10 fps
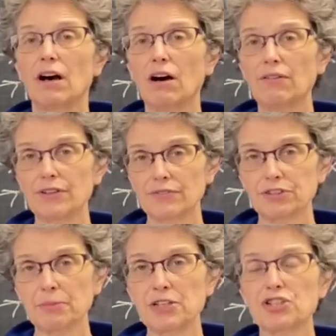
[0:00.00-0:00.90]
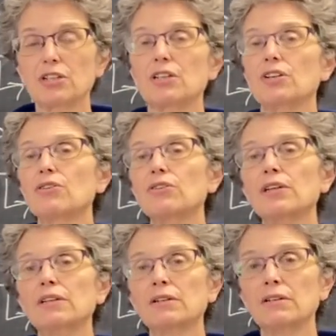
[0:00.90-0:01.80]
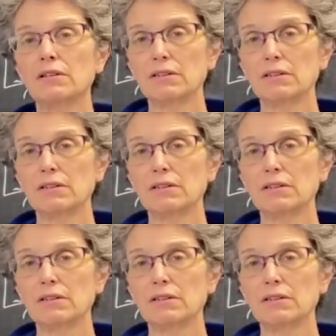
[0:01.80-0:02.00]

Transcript: of the inflammation in the urine,